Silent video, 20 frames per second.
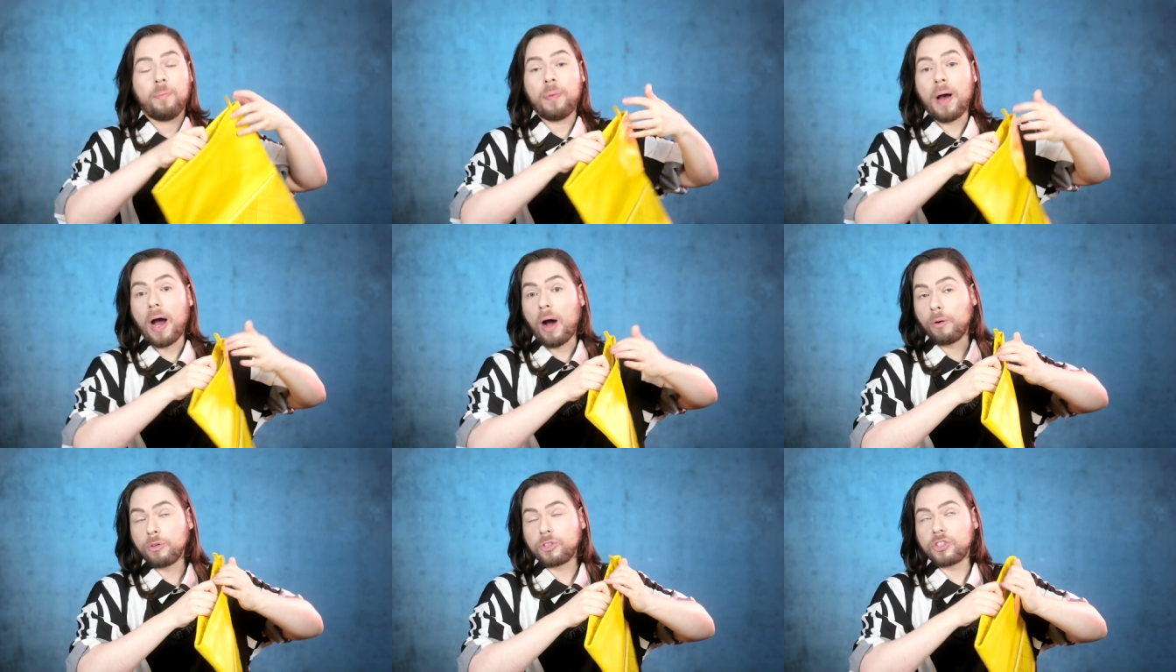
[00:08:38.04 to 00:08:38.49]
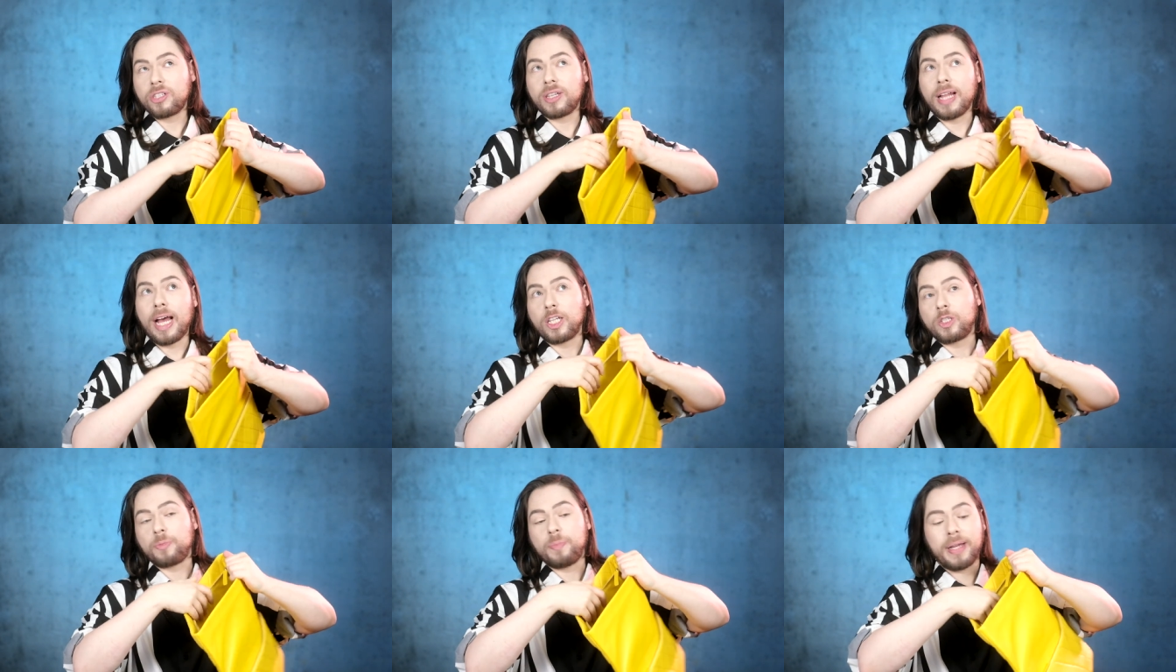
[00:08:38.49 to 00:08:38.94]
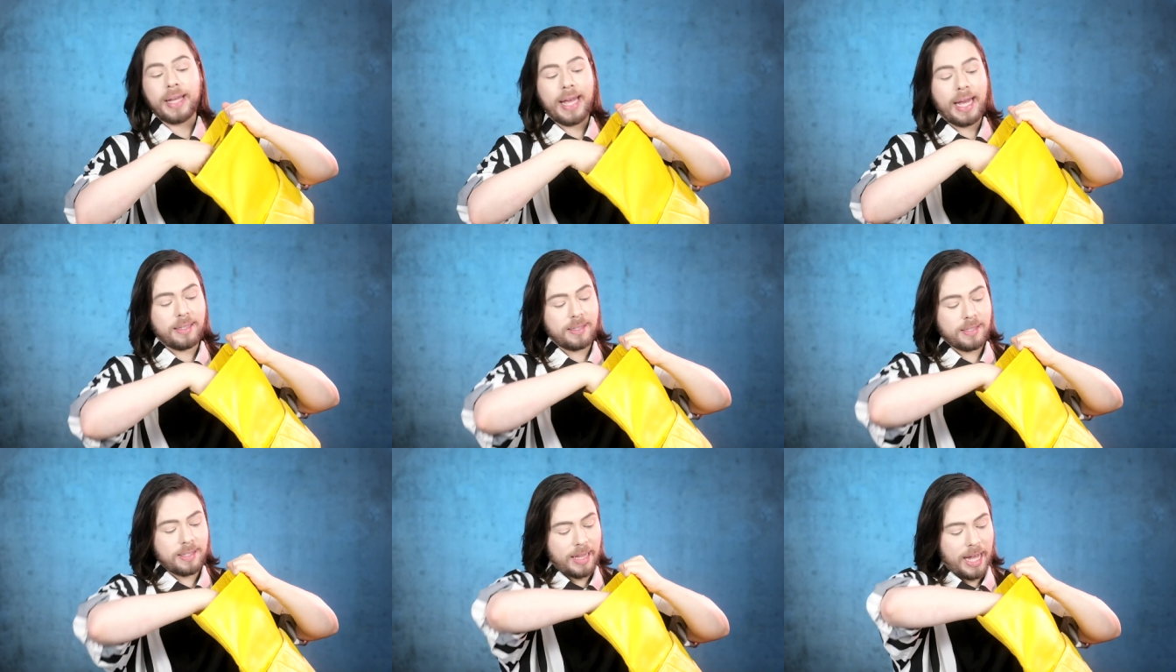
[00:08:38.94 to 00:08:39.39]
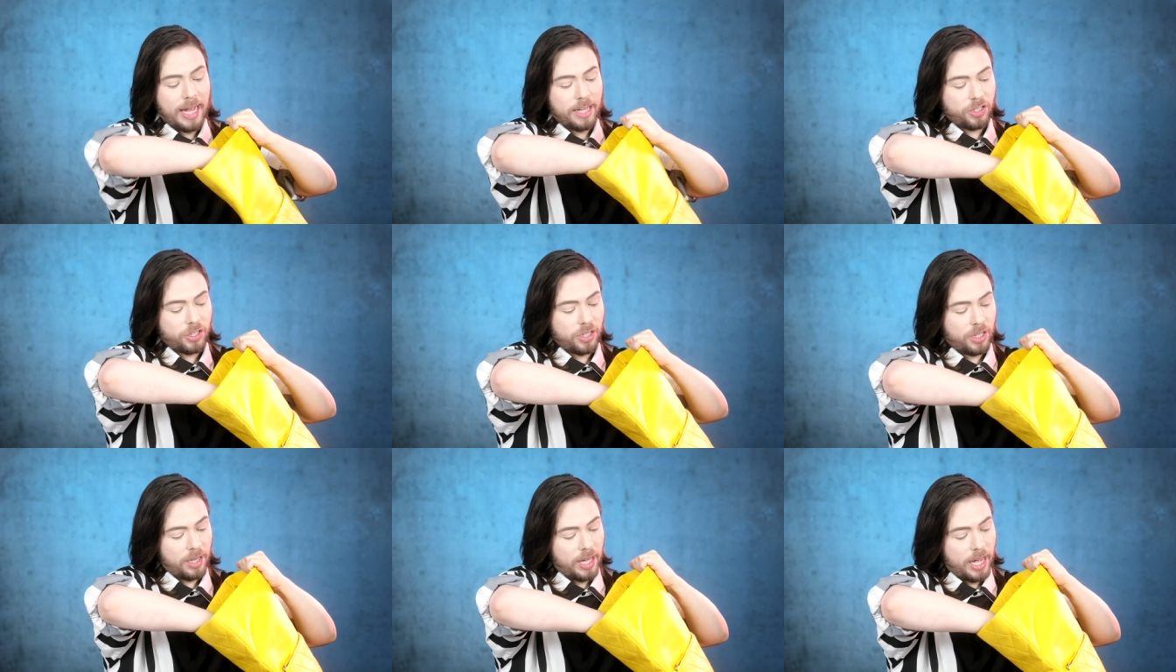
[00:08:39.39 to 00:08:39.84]
pouch slash baguette
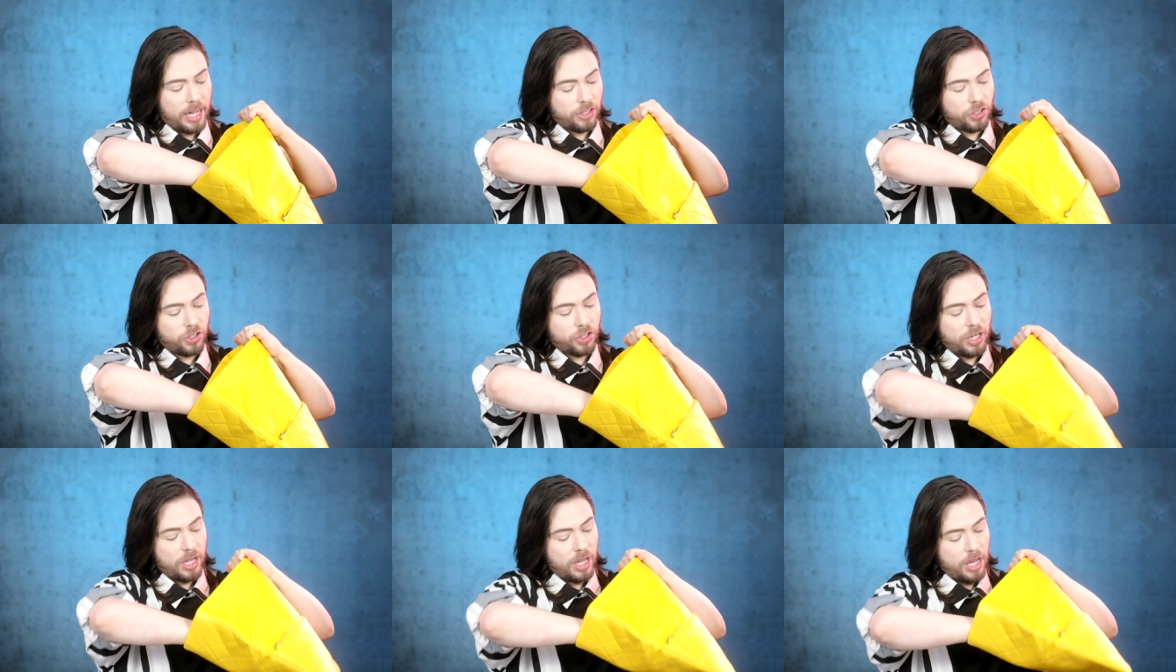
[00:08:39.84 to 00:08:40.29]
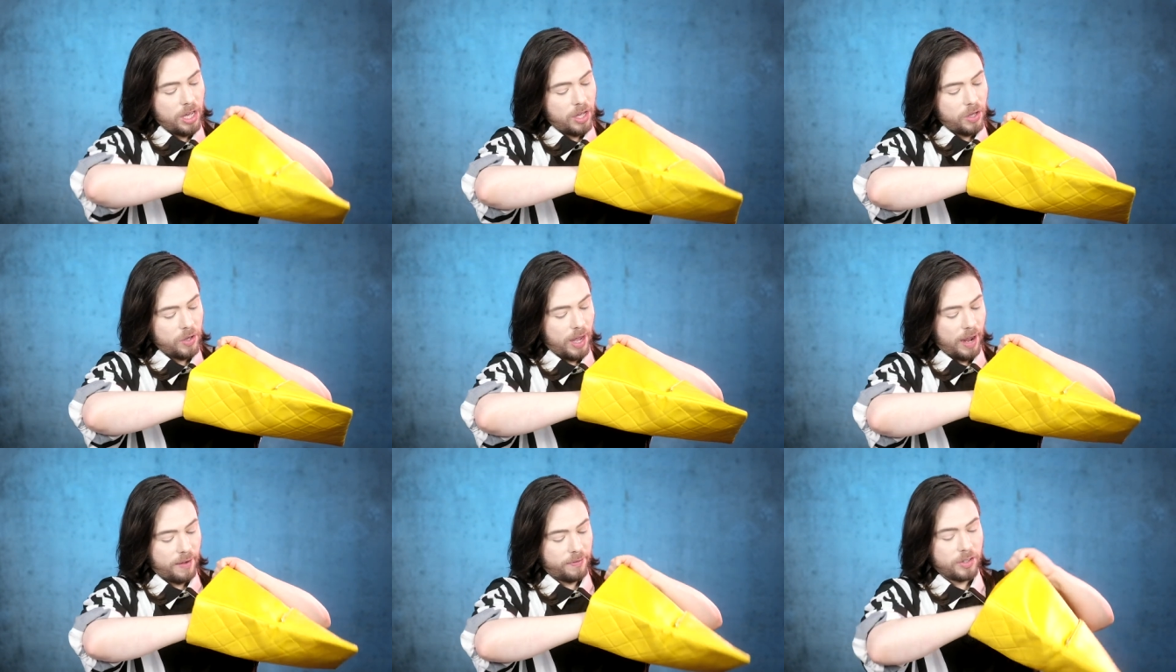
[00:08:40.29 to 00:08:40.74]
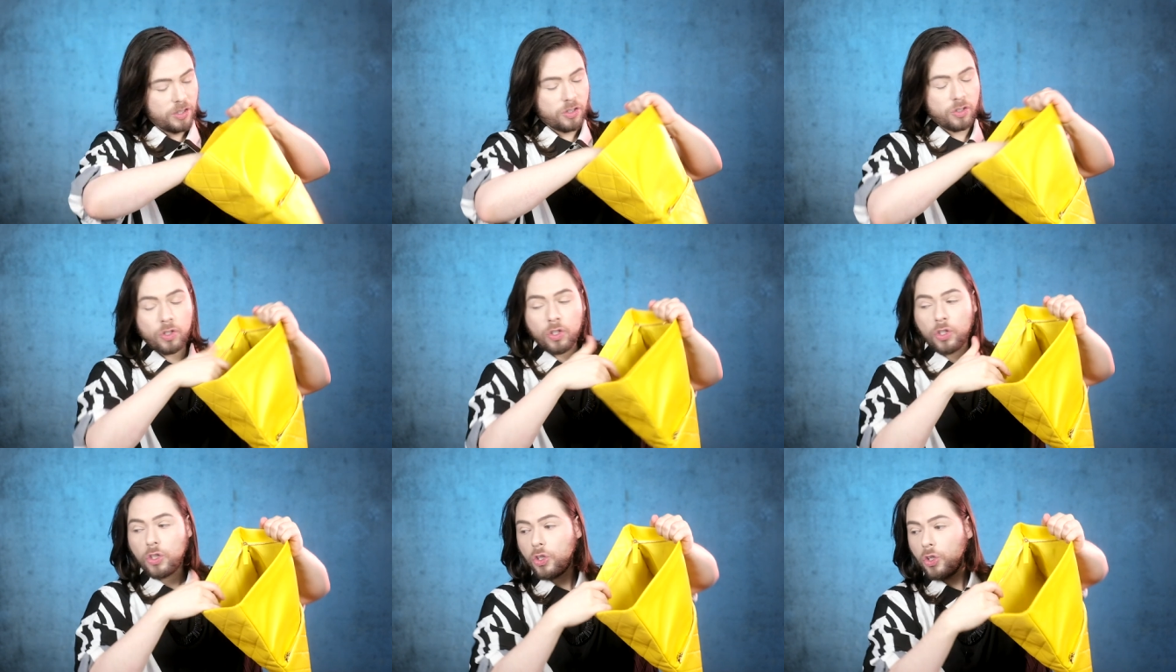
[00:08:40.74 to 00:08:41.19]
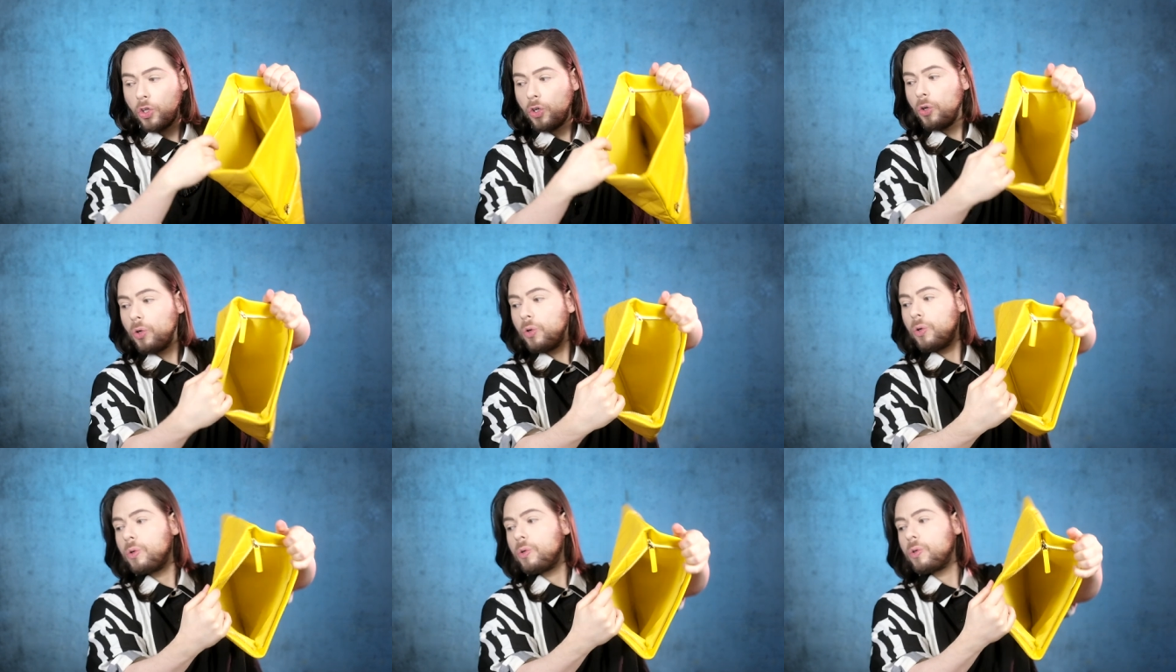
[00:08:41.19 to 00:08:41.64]
slash clutch, you have this
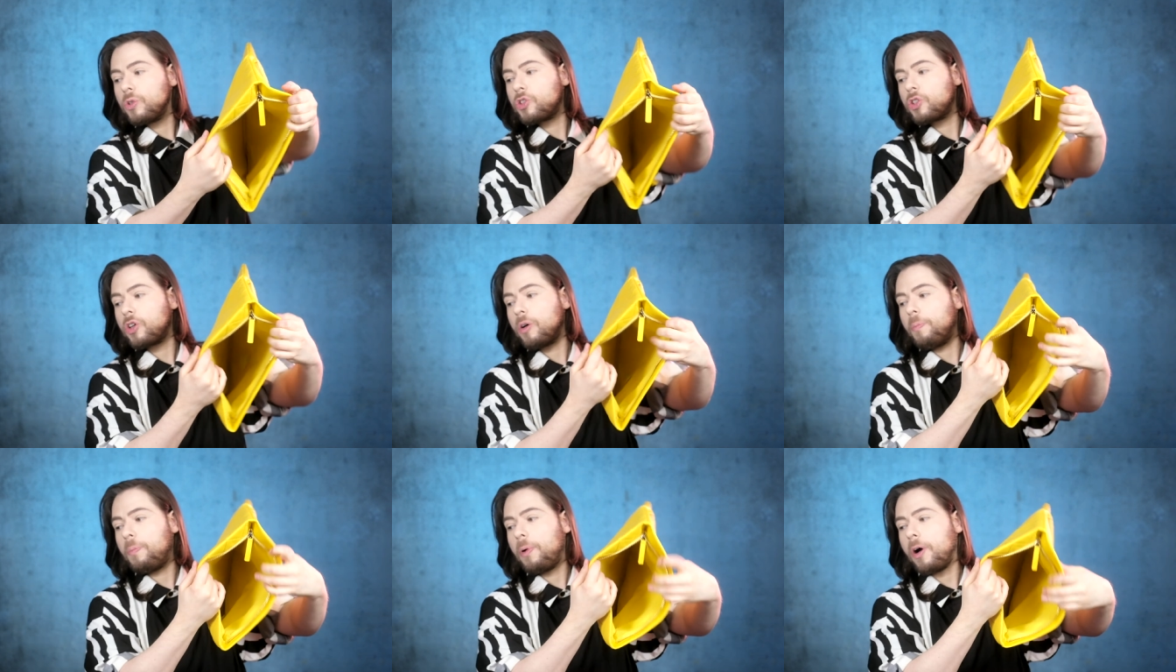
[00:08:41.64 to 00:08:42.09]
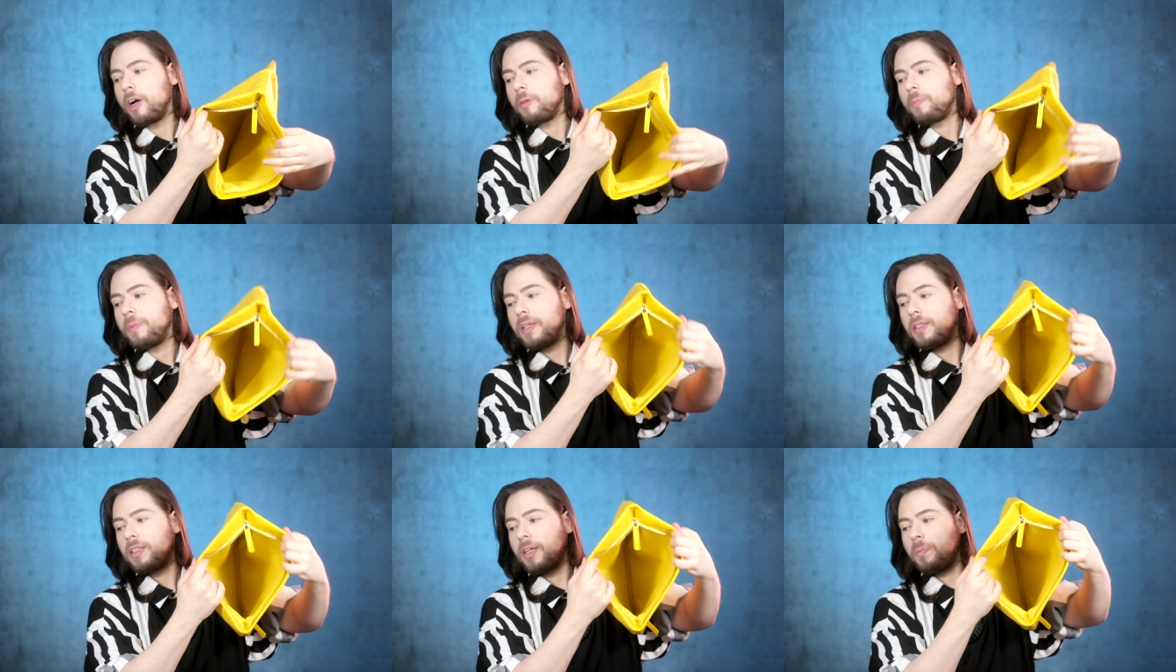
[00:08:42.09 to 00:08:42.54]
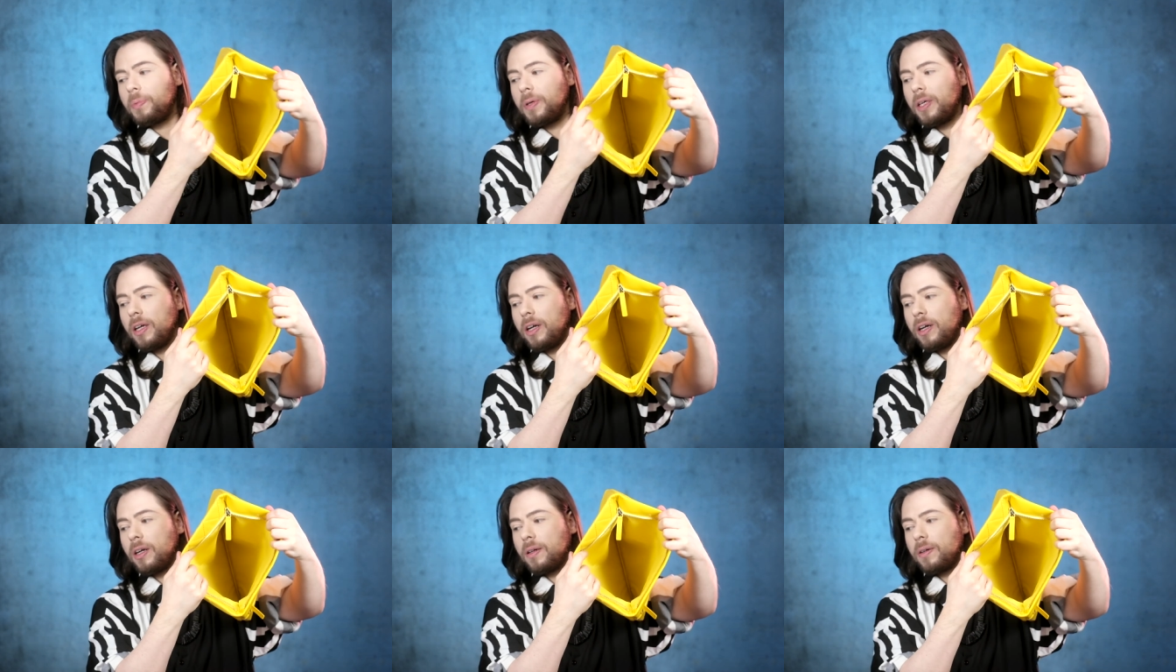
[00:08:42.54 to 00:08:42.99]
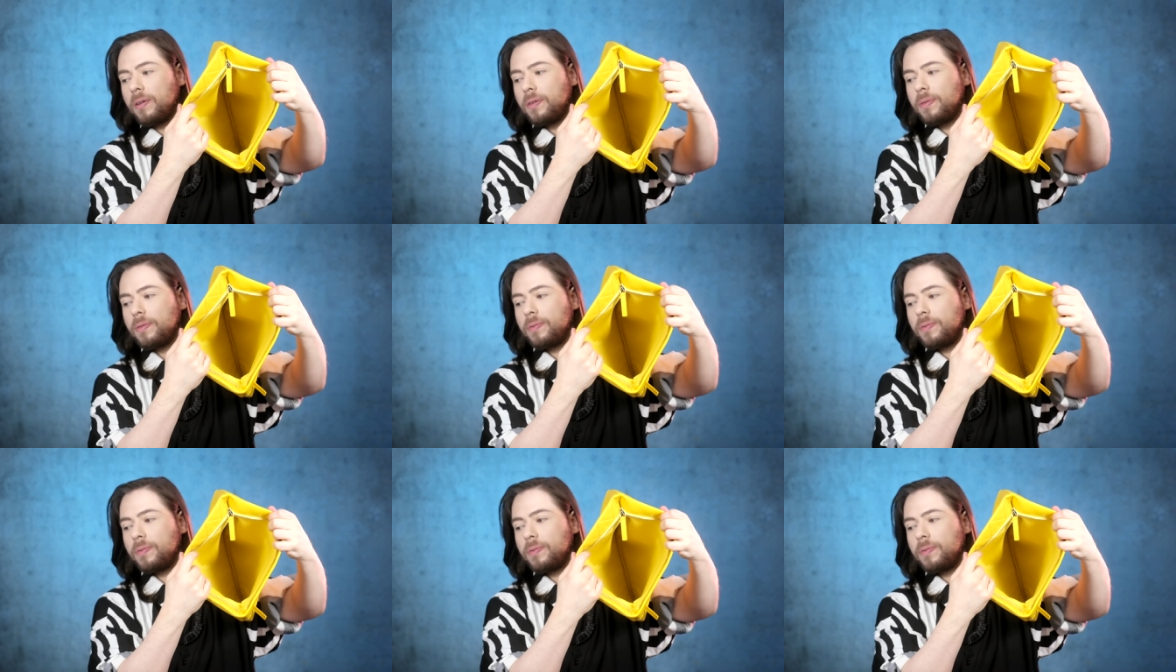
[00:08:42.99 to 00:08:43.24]
huge compartment up here.